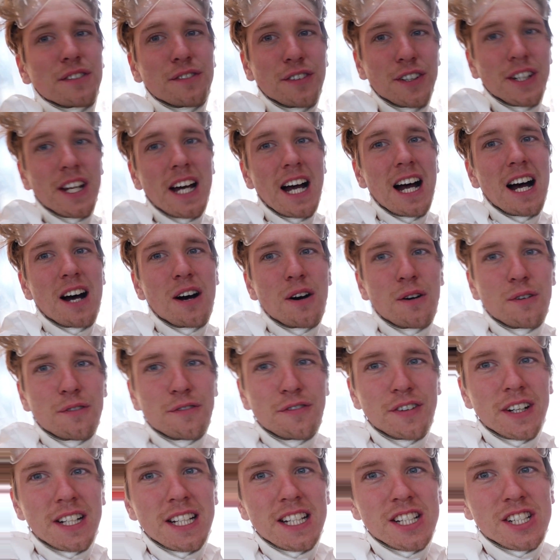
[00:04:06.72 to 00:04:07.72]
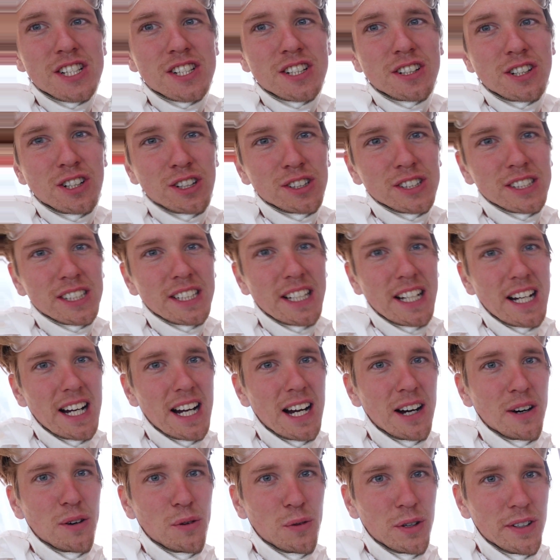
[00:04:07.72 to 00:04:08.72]
for now finished cutting it
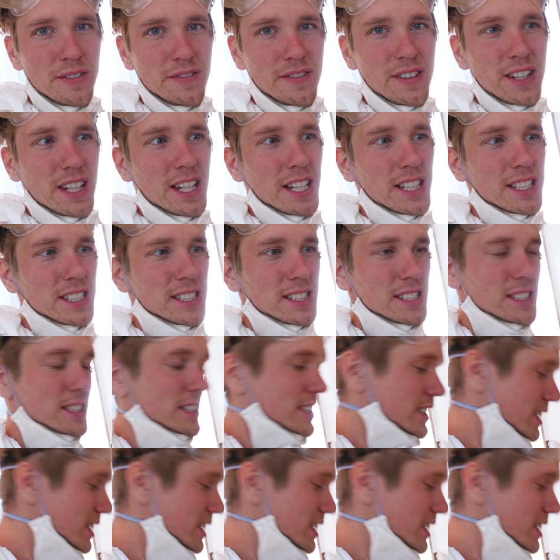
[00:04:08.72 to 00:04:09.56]
out with this.